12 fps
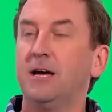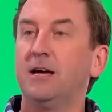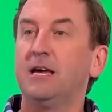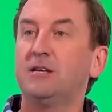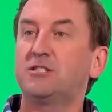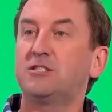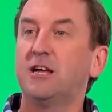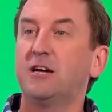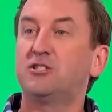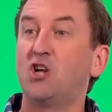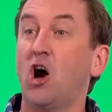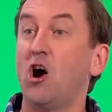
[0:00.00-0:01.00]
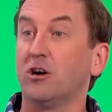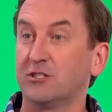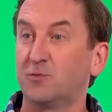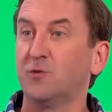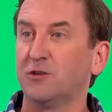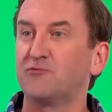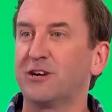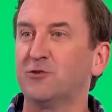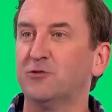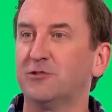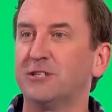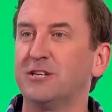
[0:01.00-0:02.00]
It's a darts world
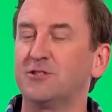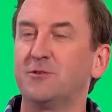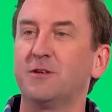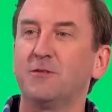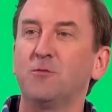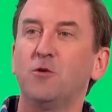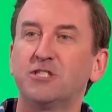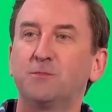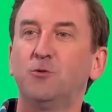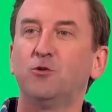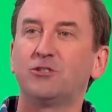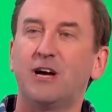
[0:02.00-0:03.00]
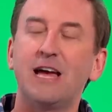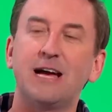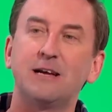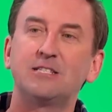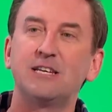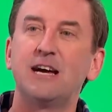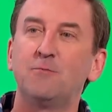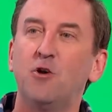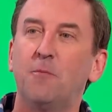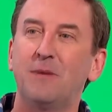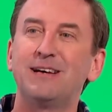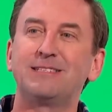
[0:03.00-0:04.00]
record, actually. The one sport I actually am
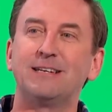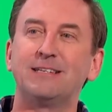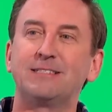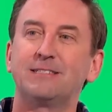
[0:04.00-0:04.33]
not bad at.